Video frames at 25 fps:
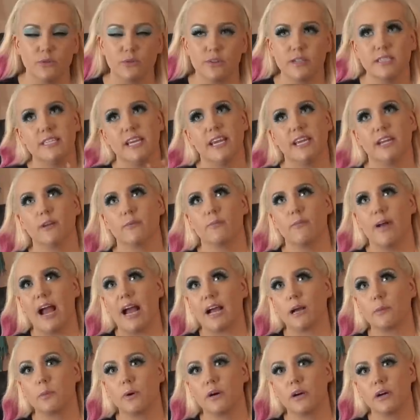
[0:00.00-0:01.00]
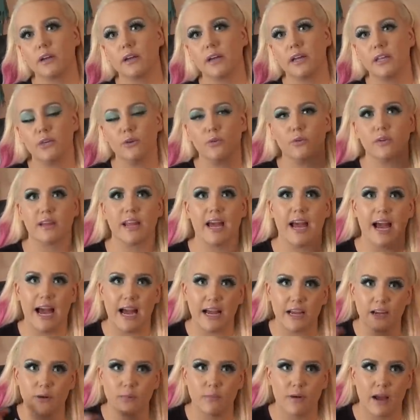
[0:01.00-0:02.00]
you could take your MacBook and you could
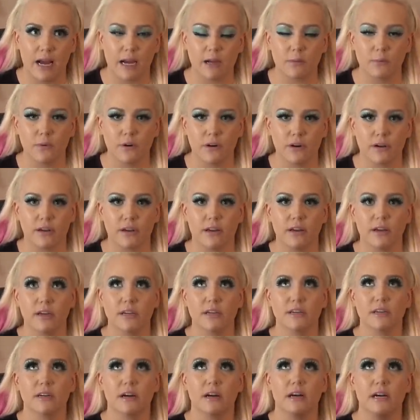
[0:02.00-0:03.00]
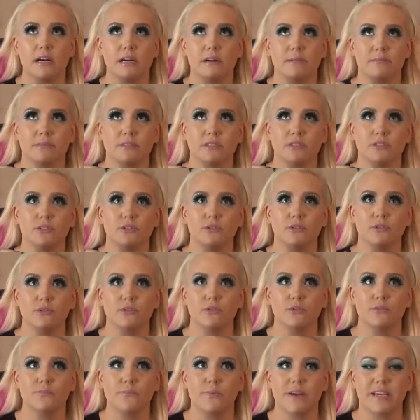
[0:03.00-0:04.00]
hack your MacBook Um, to
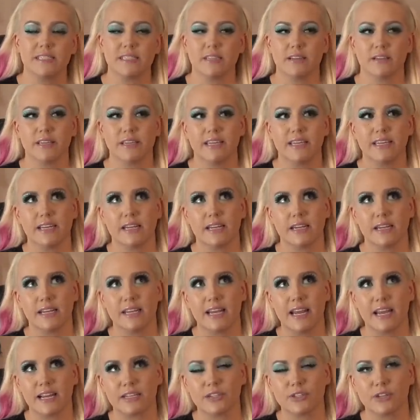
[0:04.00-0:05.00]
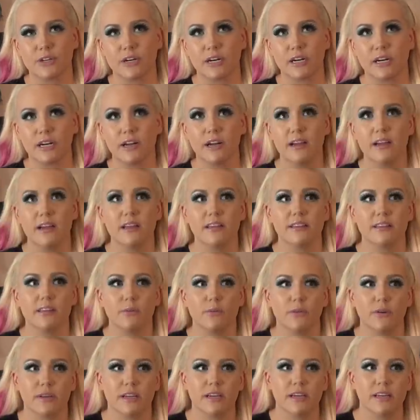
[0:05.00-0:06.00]
basically get a connector that
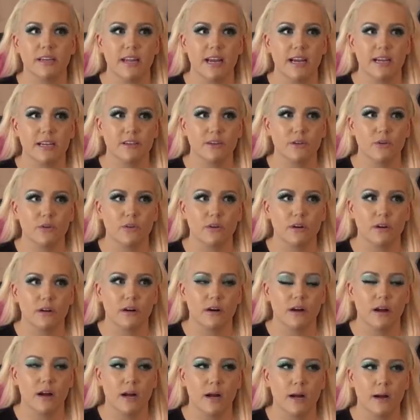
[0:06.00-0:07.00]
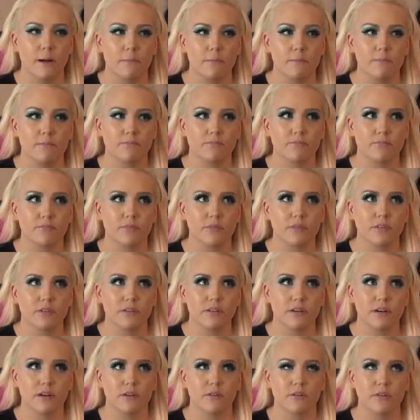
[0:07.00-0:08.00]
would connect your um,
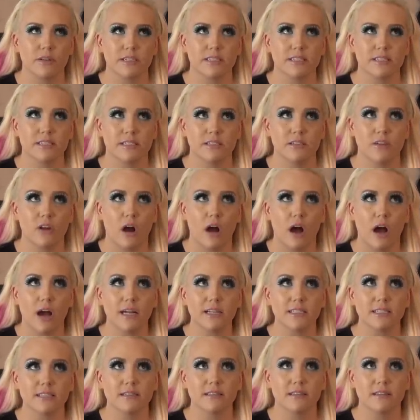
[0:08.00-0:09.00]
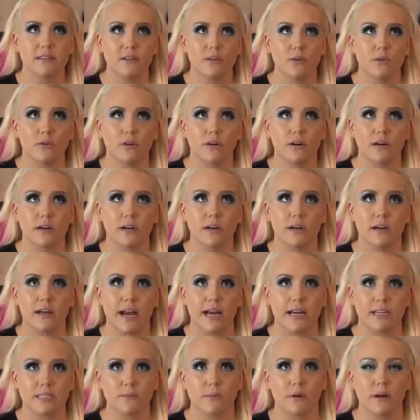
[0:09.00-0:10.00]
oh, let's see, not your
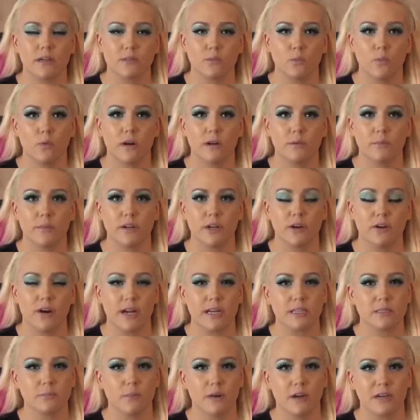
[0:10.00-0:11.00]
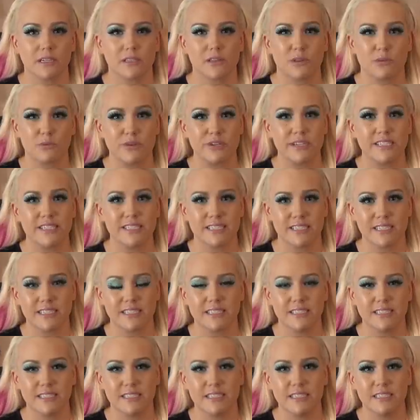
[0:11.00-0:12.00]
Xbox One, but your Xbox three
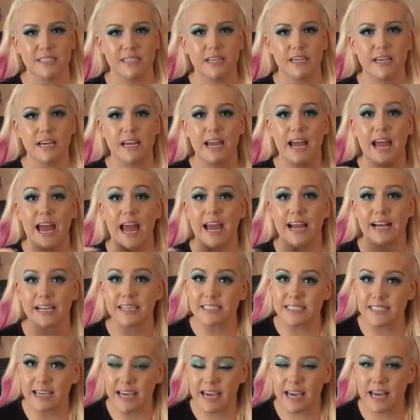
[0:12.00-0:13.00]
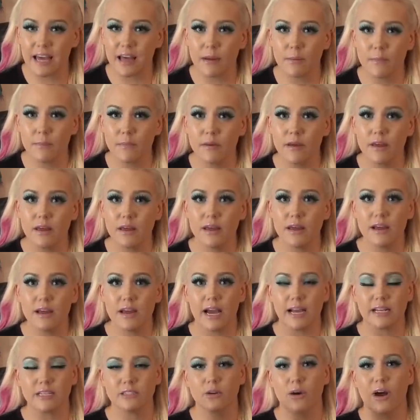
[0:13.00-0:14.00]
sixty X Cam.
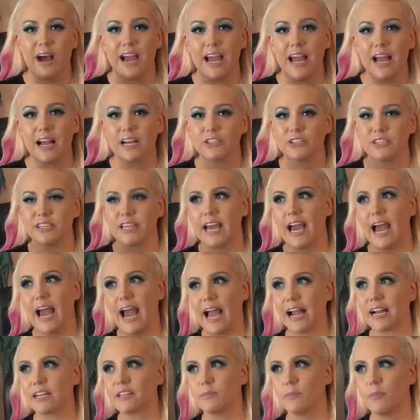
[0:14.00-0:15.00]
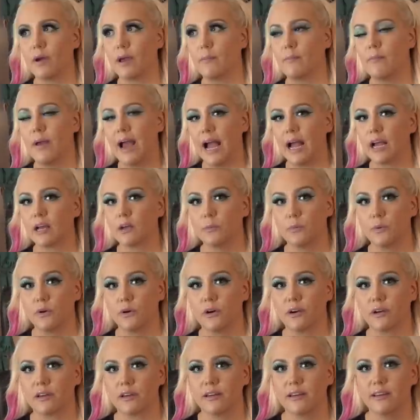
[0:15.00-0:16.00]
And so I actually hacked my
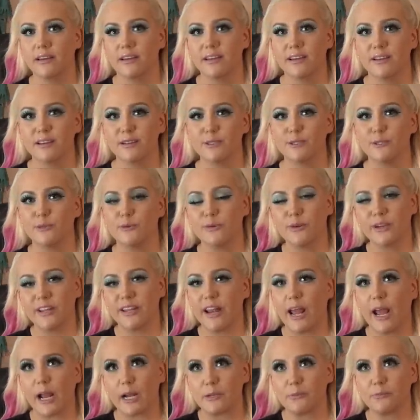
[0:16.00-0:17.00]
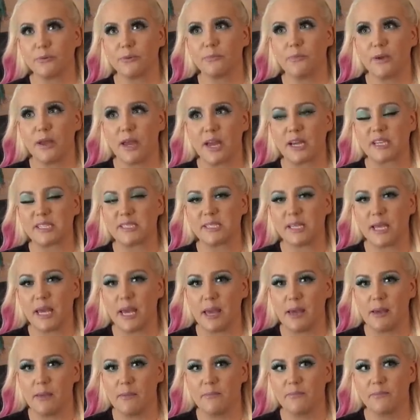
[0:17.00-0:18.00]
MacBook to connect with my X
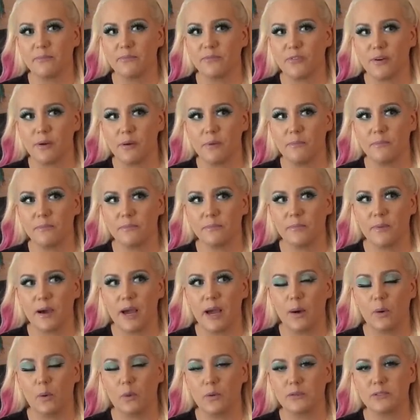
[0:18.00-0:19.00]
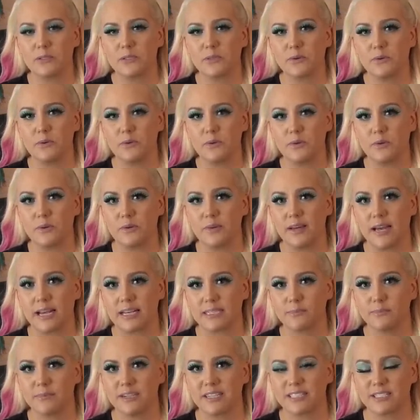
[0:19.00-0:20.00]
Cam from my old school
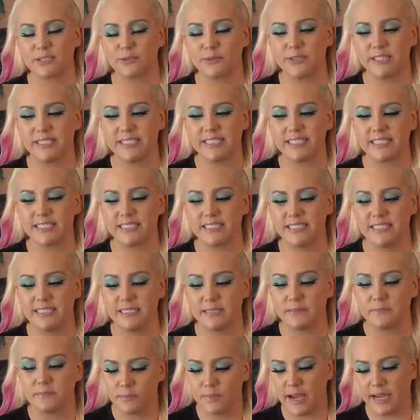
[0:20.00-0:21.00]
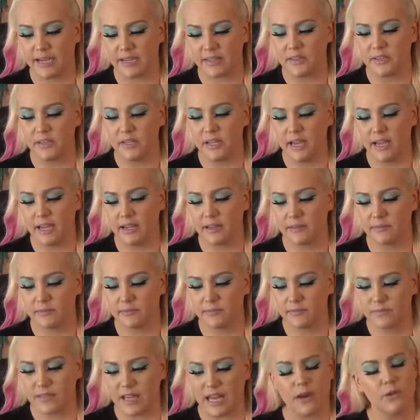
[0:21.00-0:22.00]
Xbox three sixty back in the day.
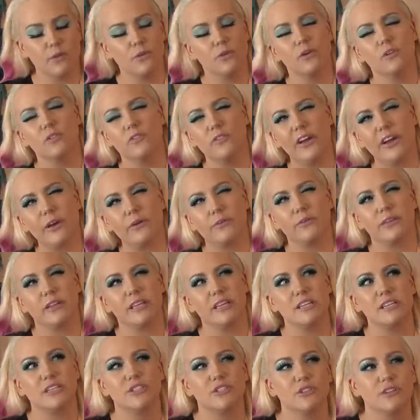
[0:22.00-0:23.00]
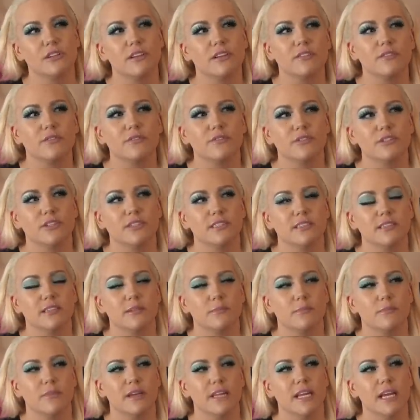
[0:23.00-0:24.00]
I don't know if I really should have just
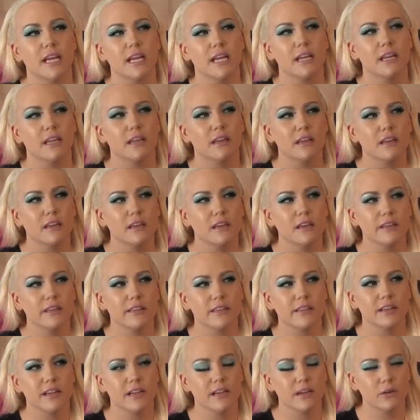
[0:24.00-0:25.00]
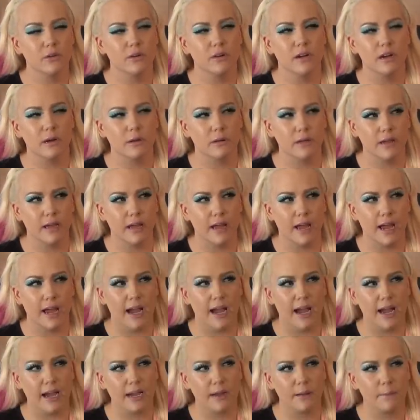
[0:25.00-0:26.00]
admitted that I know how to
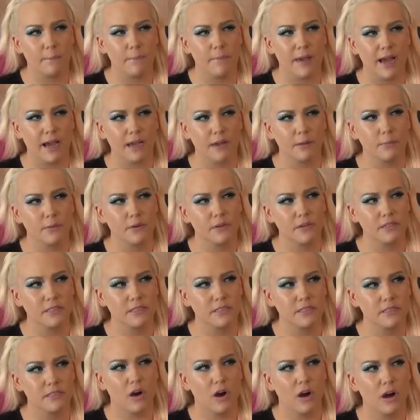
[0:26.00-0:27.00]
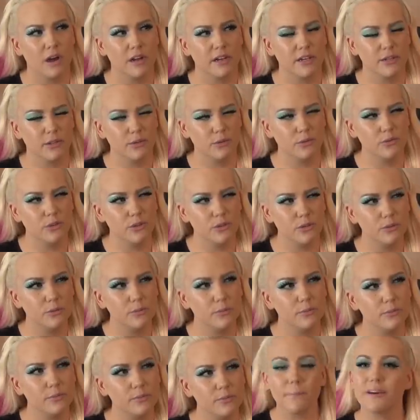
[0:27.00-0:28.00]
hack MacBooks on
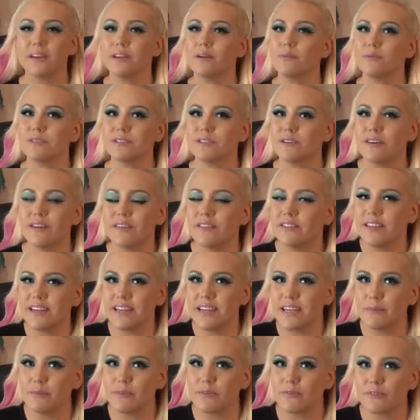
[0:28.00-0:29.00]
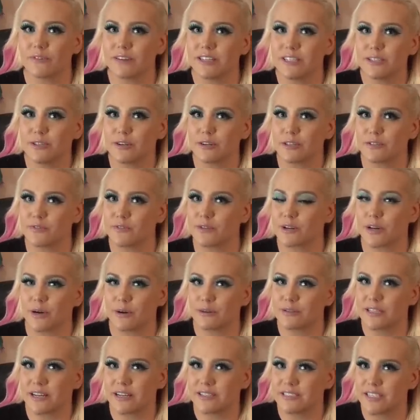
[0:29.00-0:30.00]
YouTube, but it was all in the name of research for
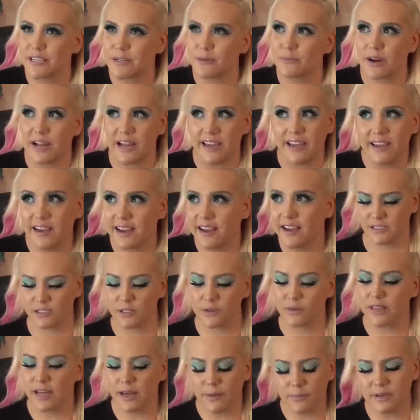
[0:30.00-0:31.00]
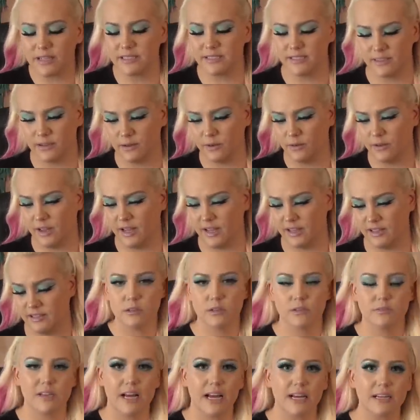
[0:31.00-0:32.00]
ghost hunting, right? So that makes it okay.
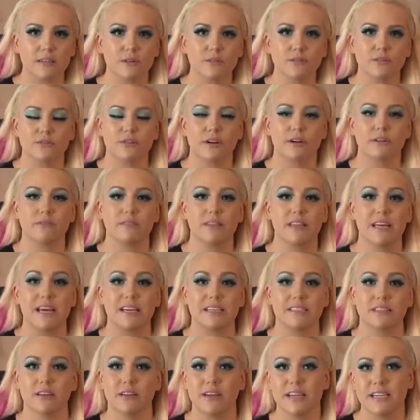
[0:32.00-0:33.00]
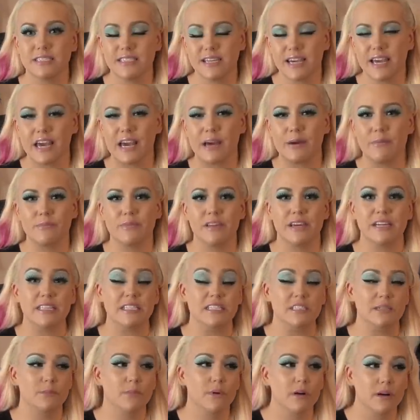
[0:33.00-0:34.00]
So Zach goes around with the S L S cam, they
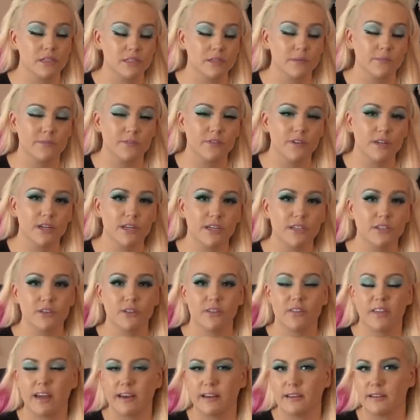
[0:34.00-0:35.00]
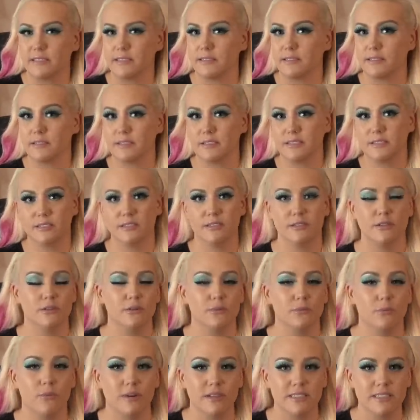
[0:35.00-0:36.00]
debunk some footage that is
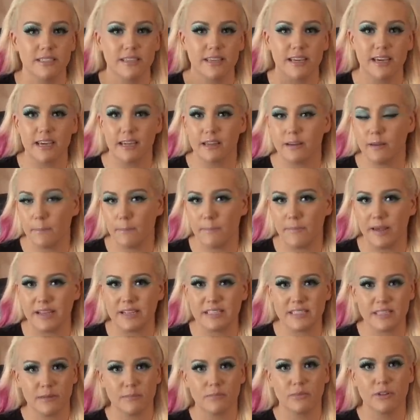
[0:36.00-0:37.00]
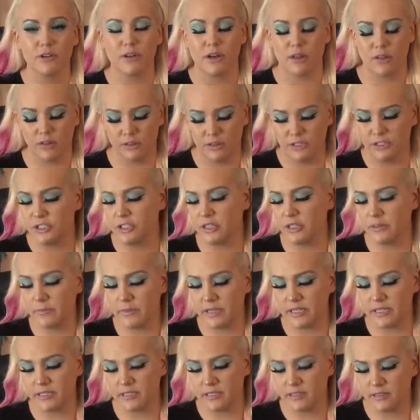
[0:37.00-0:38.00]
still, once again, makes them look
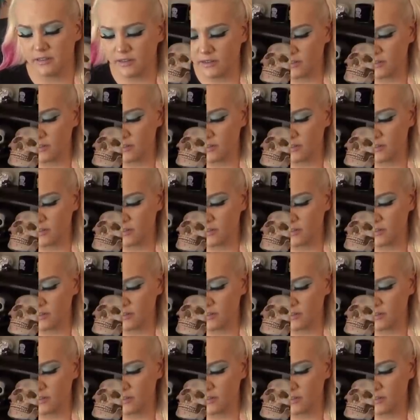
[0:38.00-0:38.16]
legitimate.